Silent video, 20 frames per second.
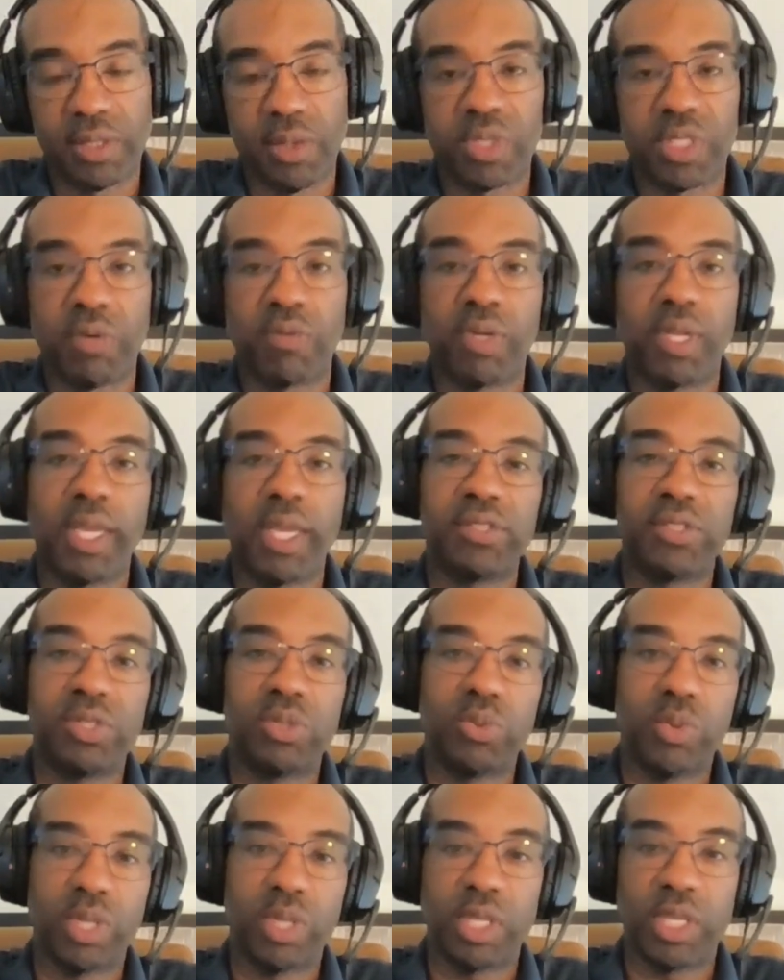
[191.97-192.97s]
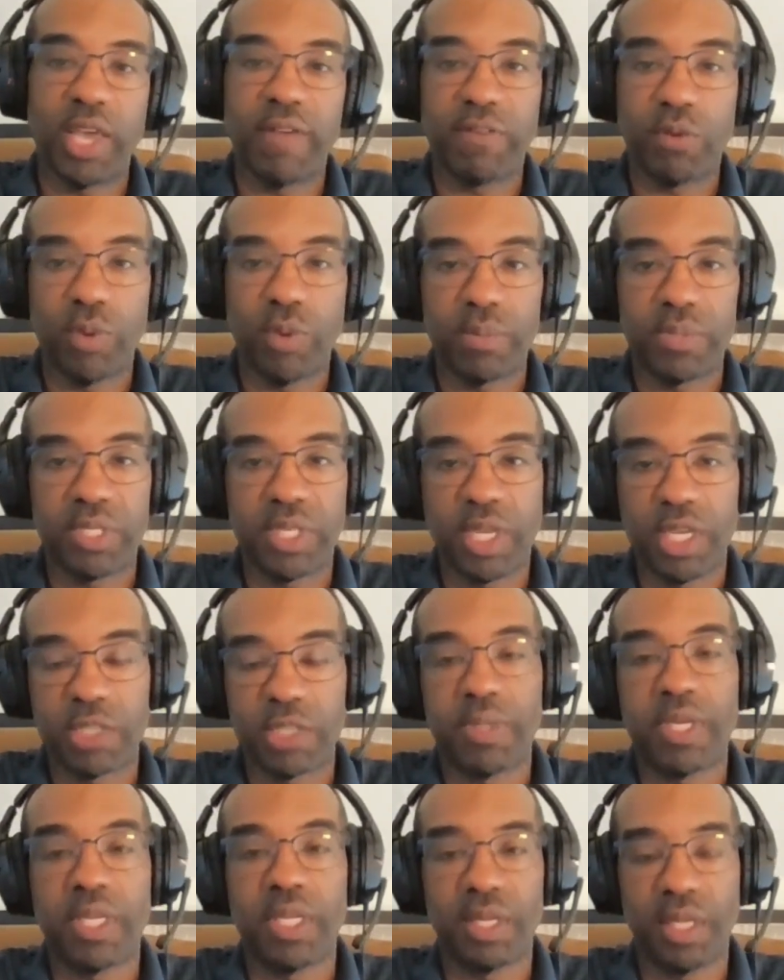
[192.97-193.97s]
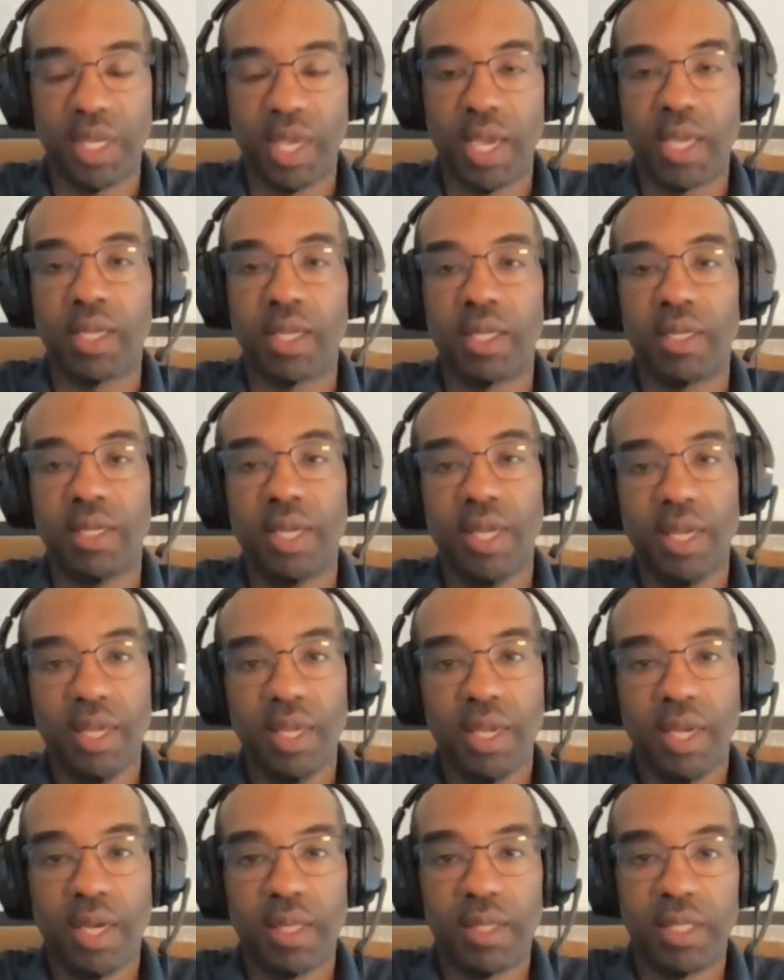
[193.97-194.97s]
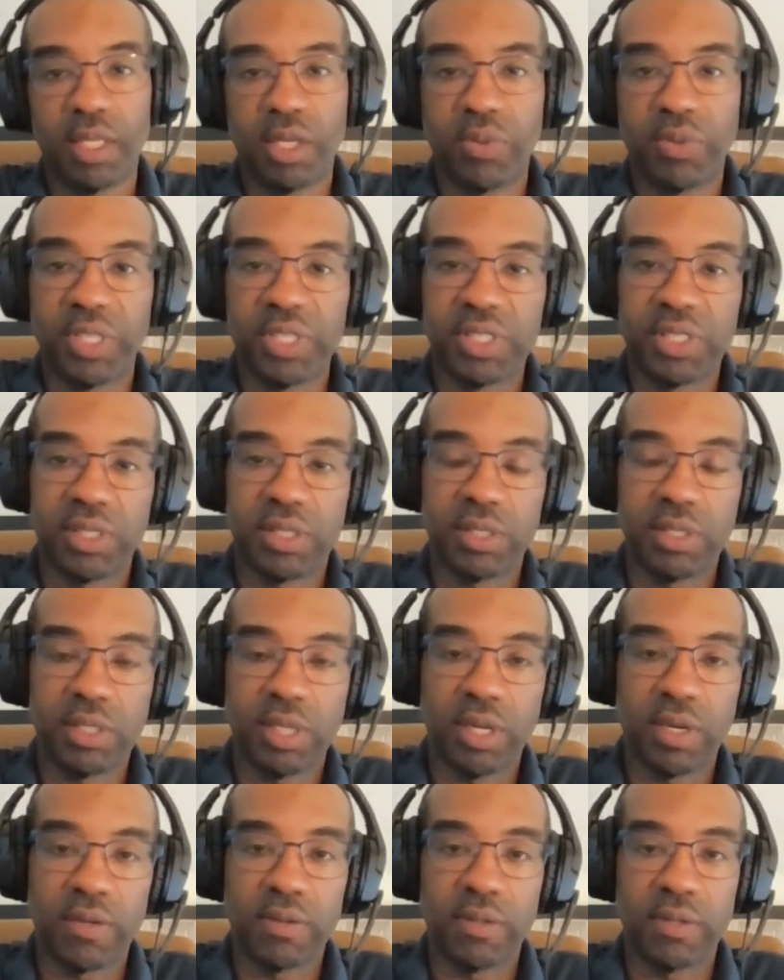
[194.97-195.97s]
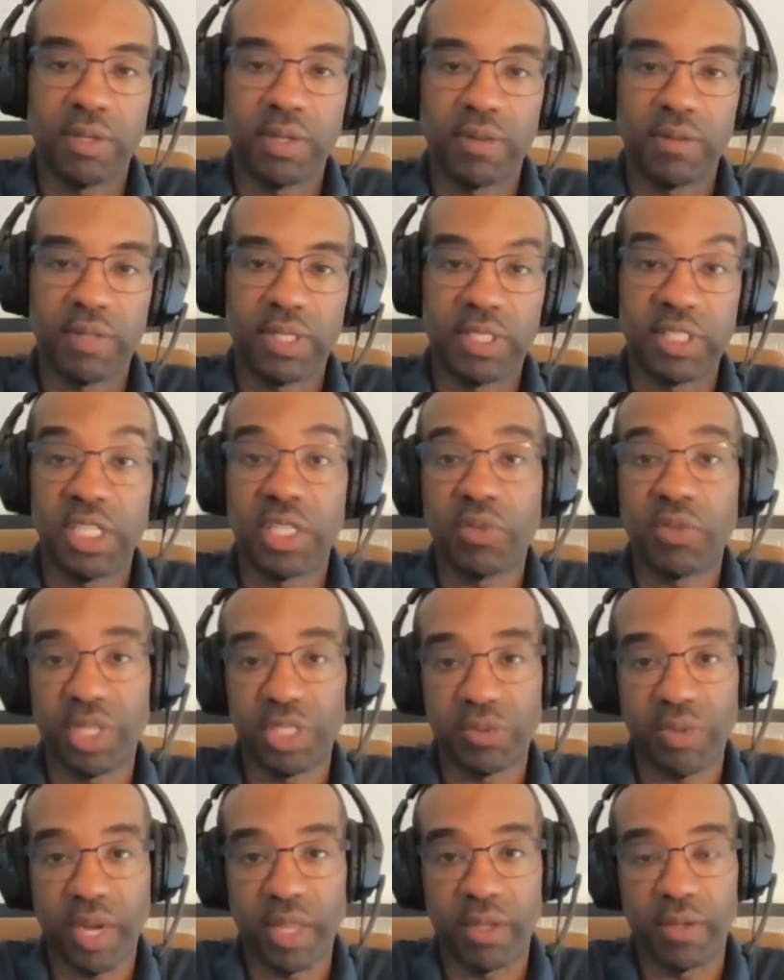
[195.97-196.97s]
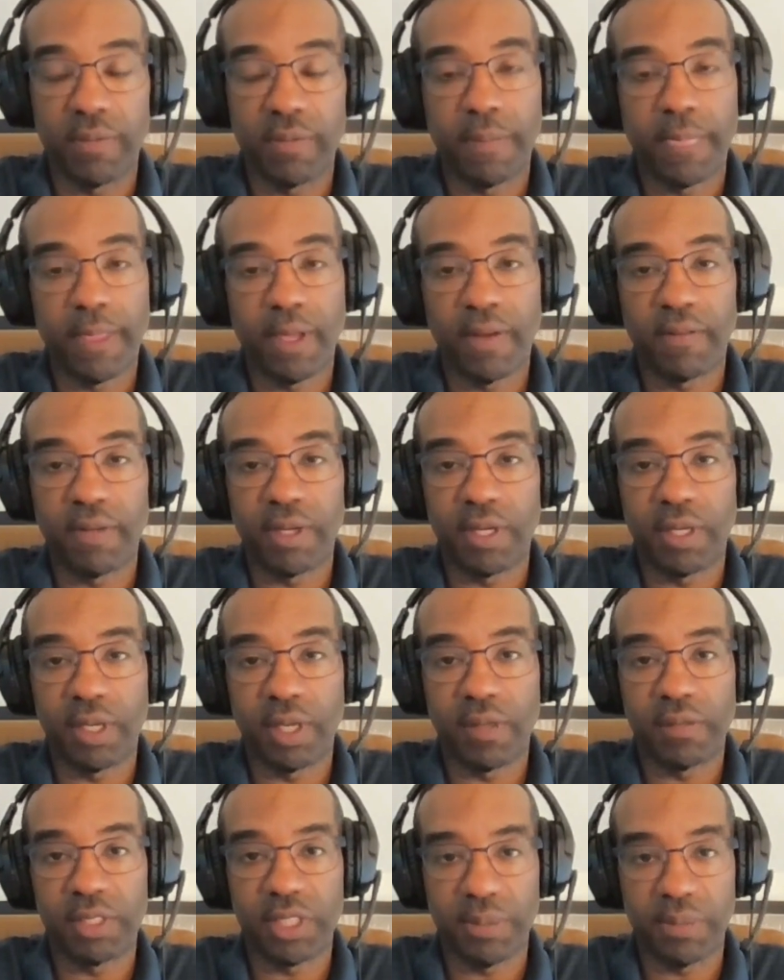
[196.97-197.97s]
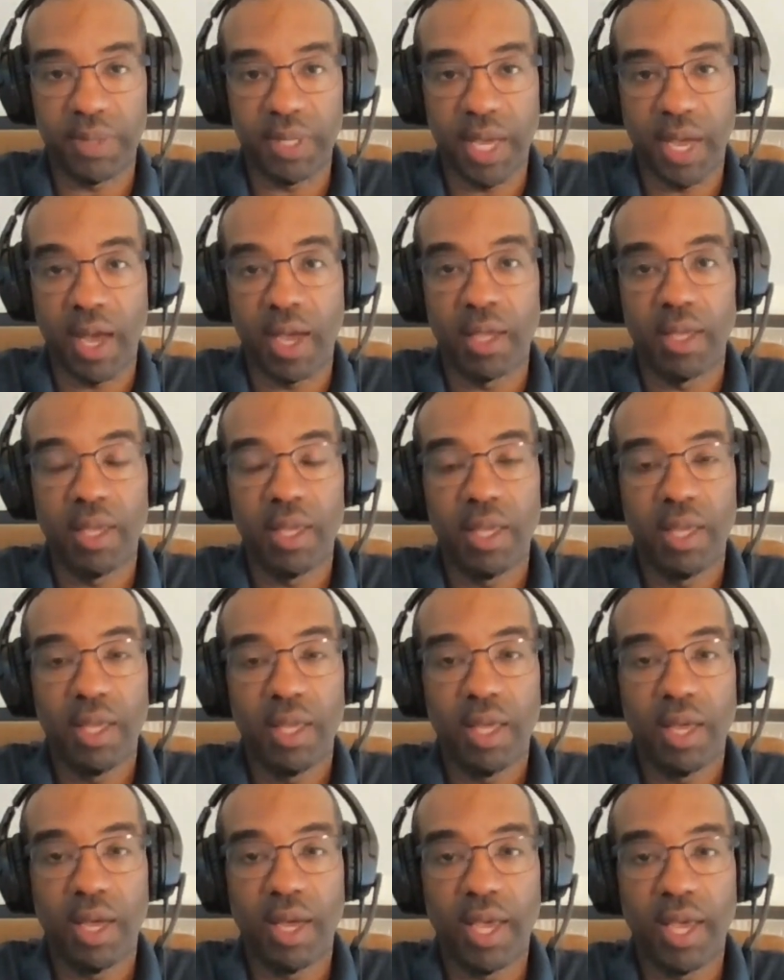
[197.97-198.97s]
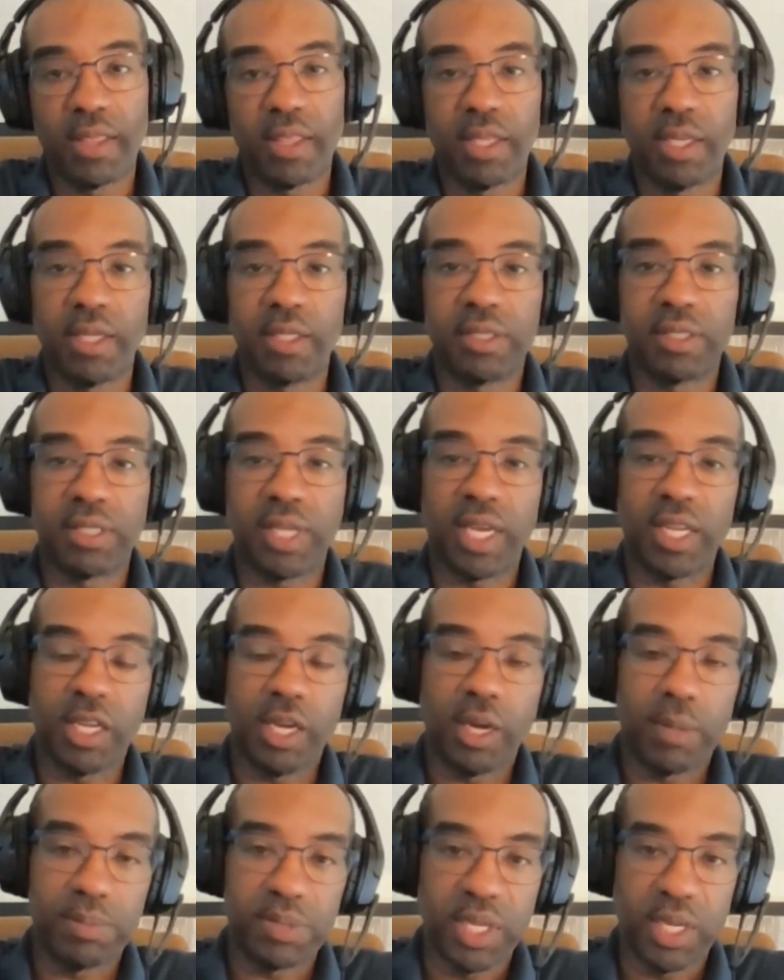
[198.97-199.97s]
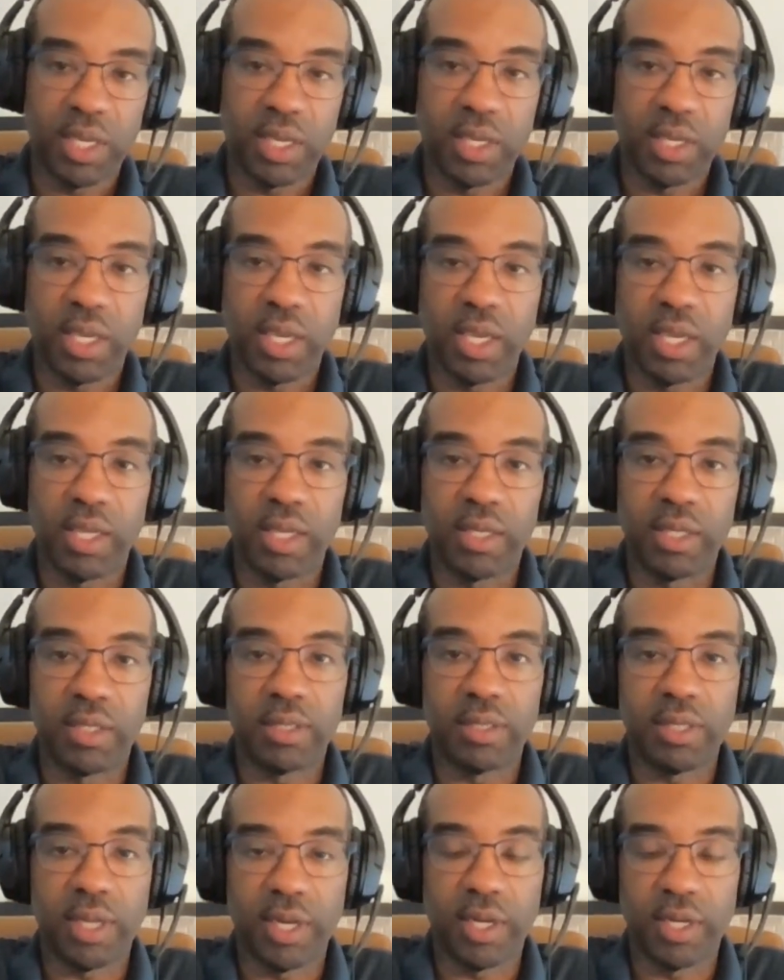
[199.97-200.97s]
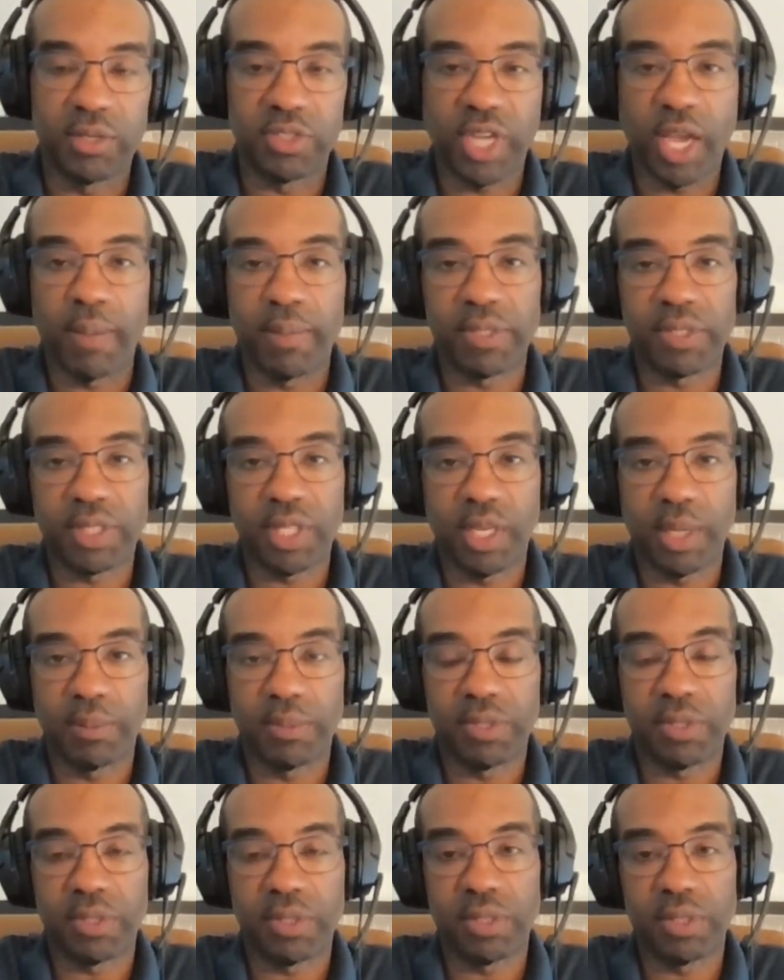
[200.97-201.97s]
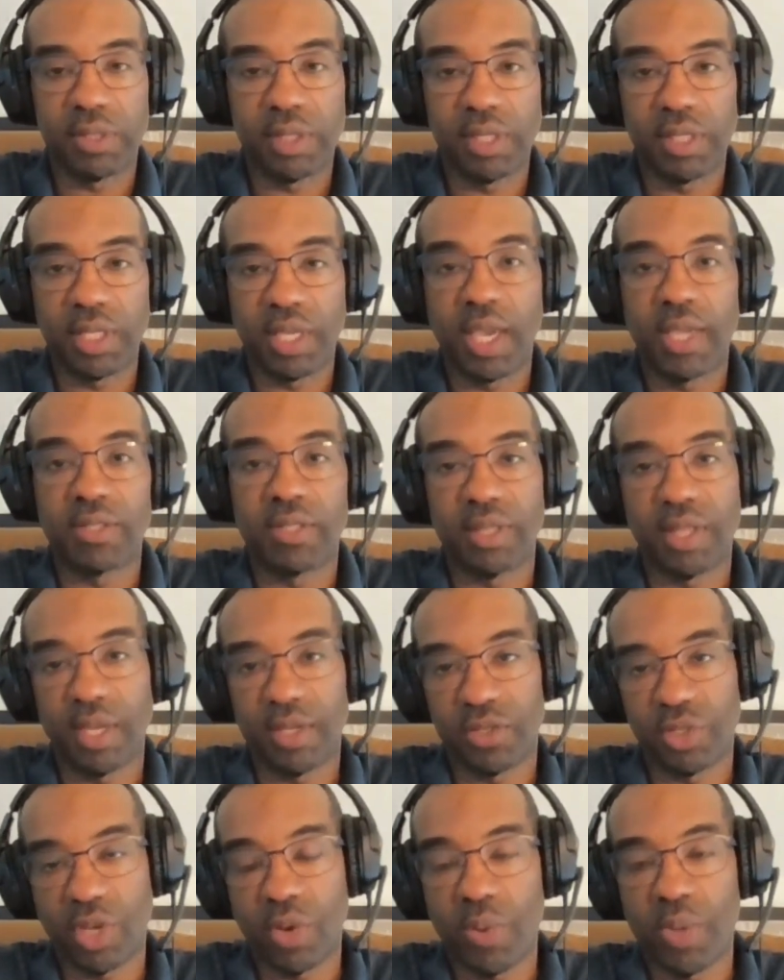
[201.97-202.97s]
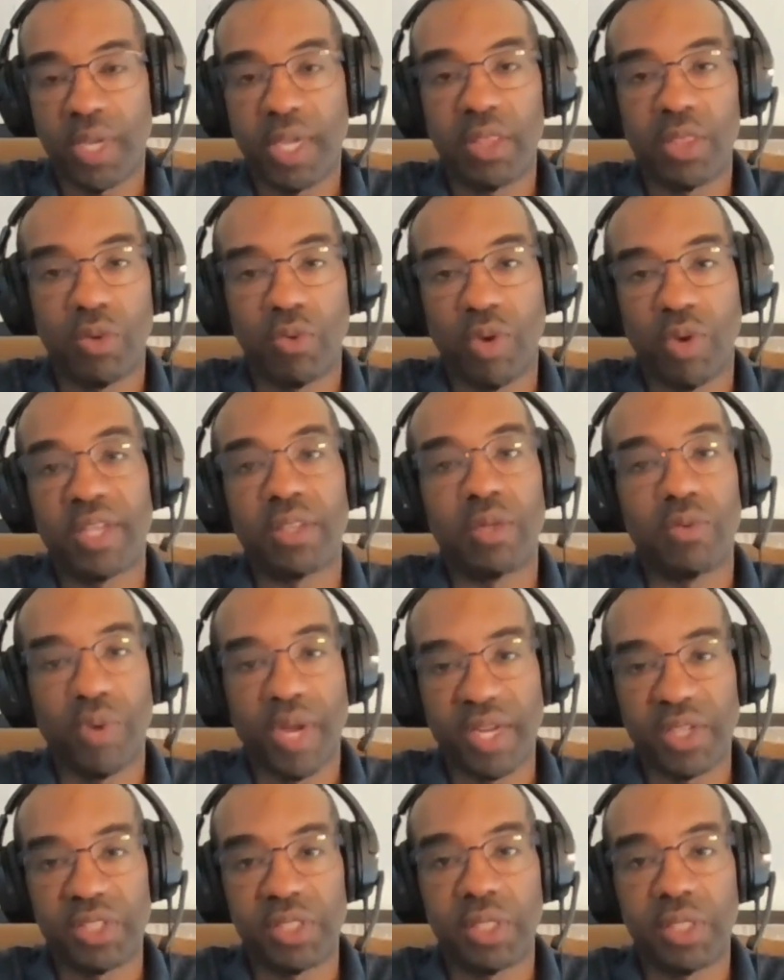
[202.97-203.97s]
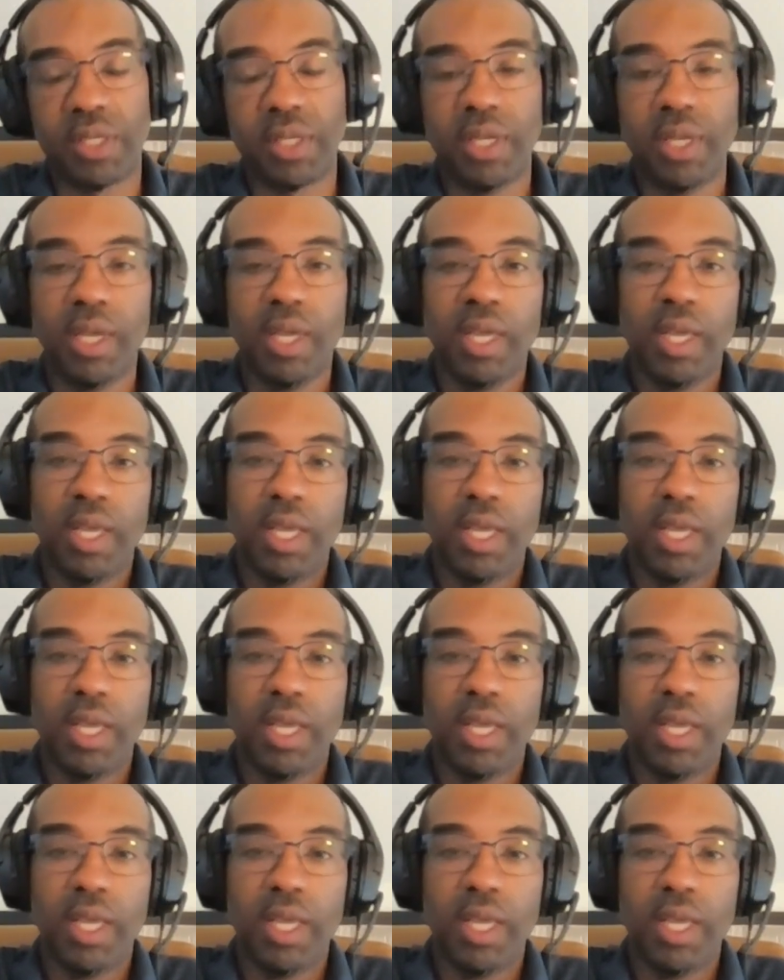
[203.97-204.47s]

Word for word: So as it relates to what the FOMC has been indicating, uh, the decrease uh, of the decrease rather of, uh, of CPI uh, and the slight uptick in uh, jobless claims indicates that things are going in the right direction.